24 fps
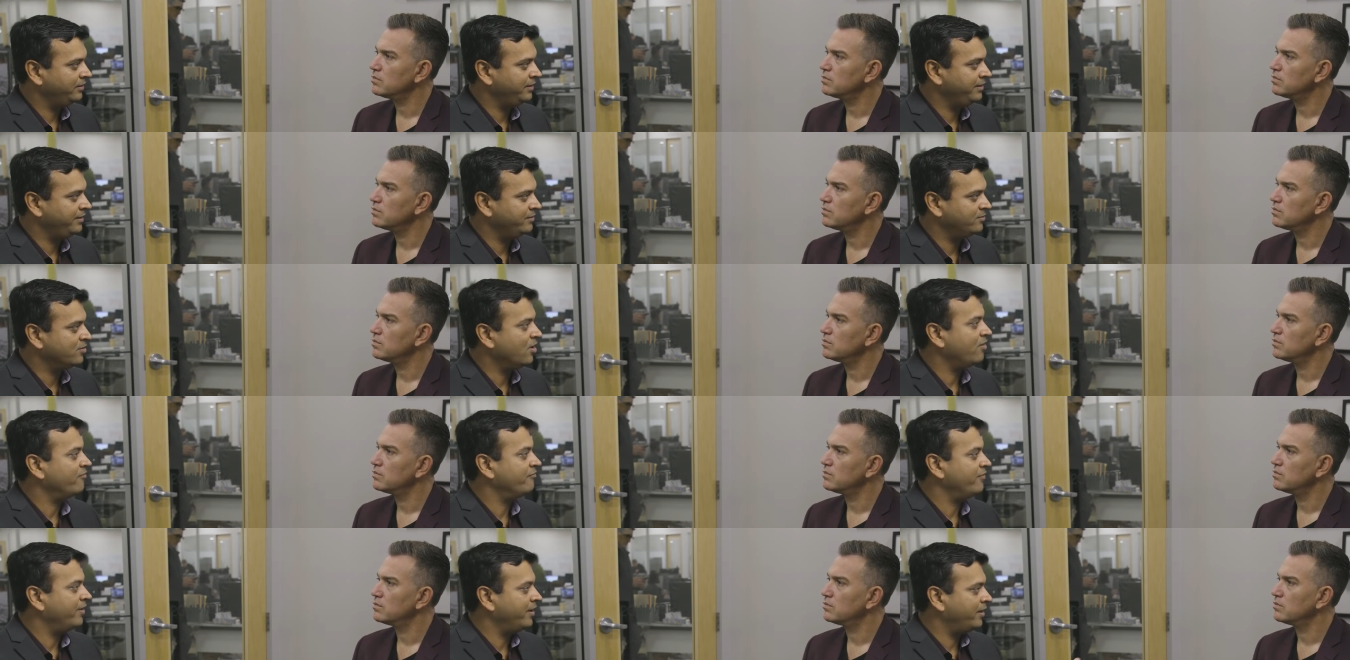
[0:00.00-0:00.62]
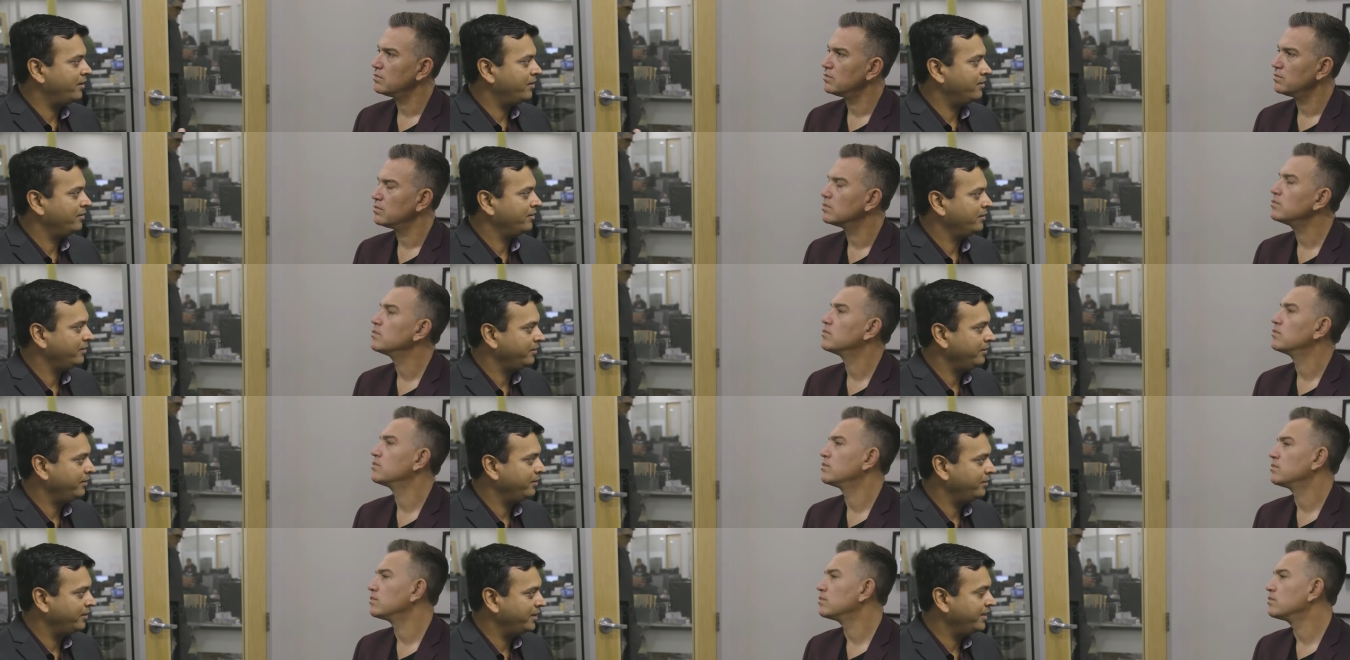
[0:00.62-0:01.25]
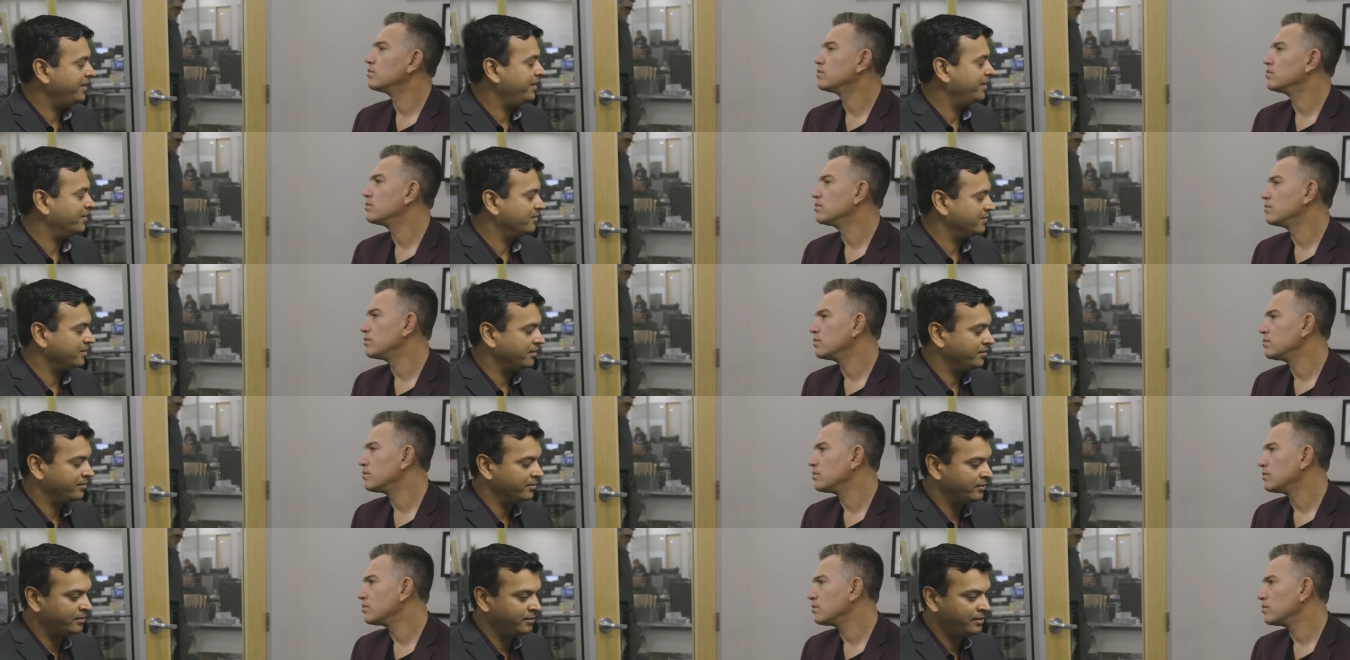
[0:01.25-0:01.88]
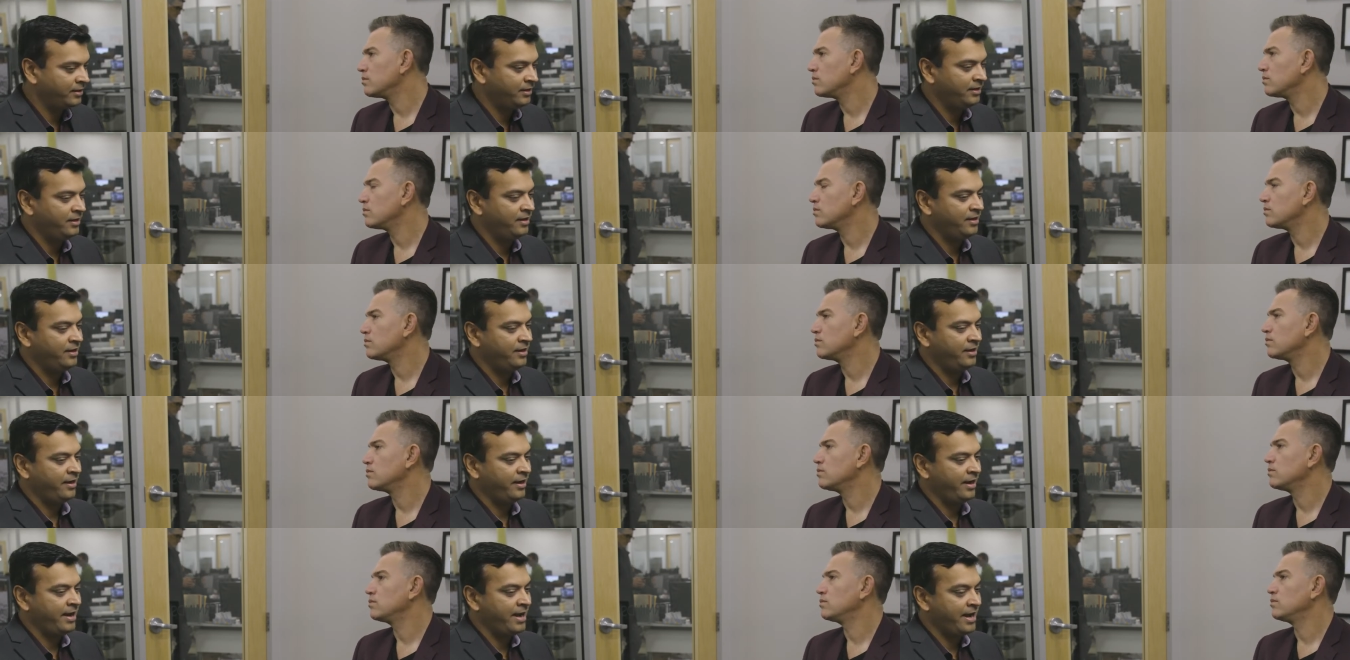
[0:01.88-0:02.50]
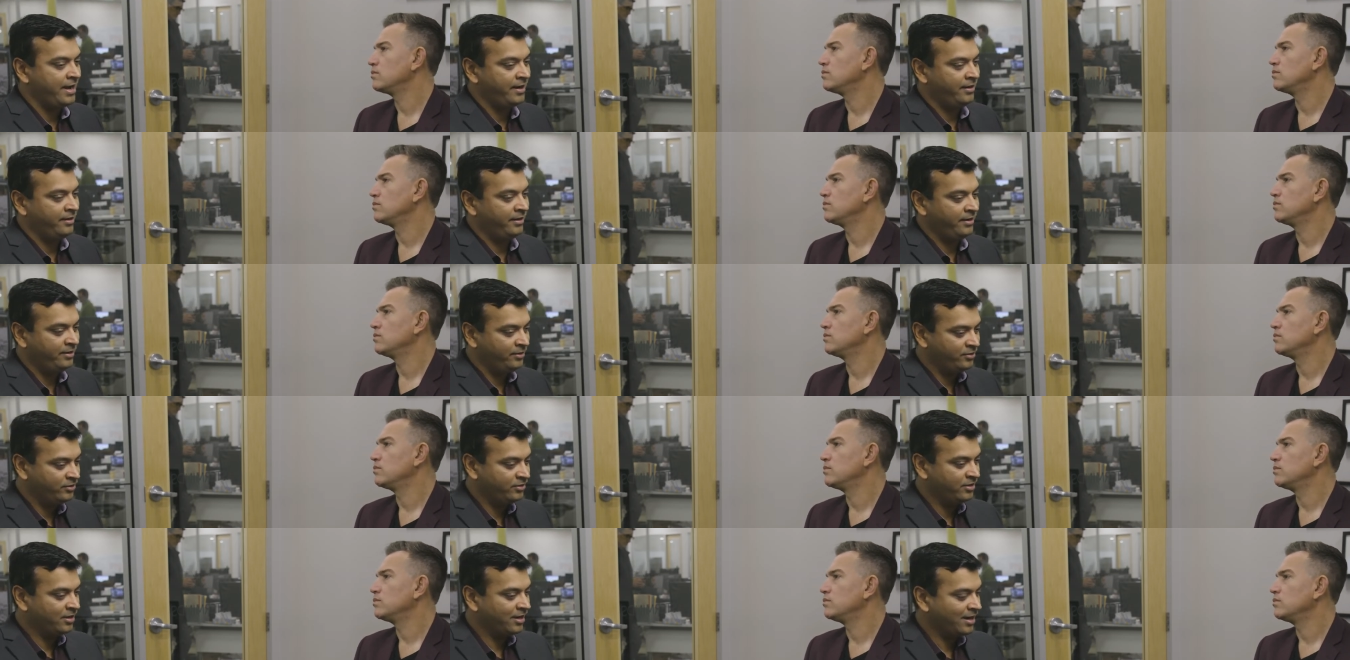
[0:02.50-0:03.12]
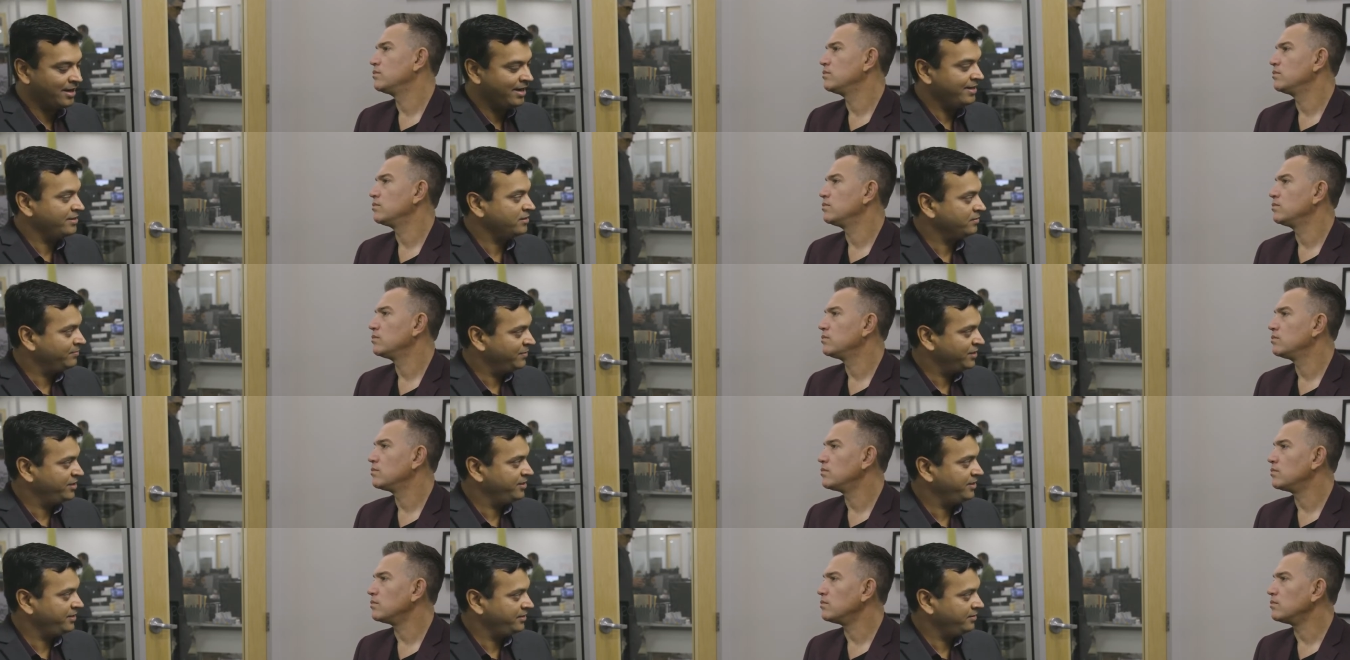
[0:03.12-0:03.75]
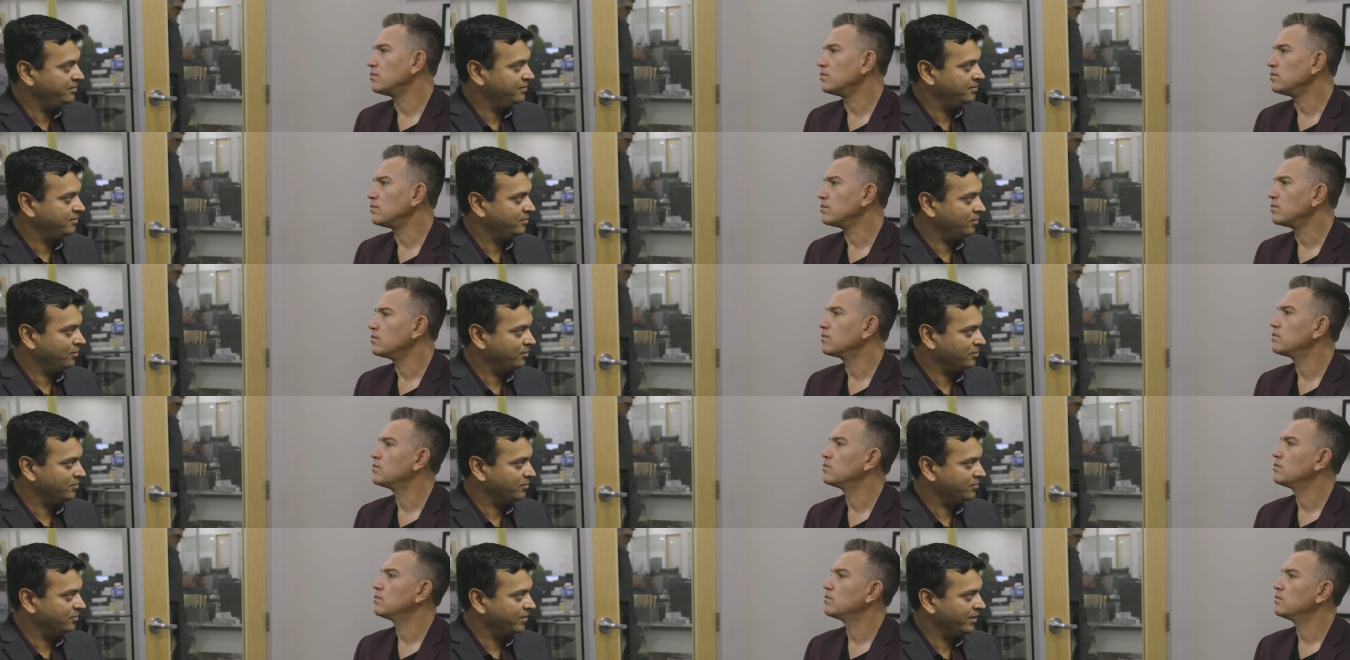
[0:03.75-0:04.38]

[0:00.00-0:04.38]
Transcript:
Speaker 1: the software in their data center and into the client's machines also,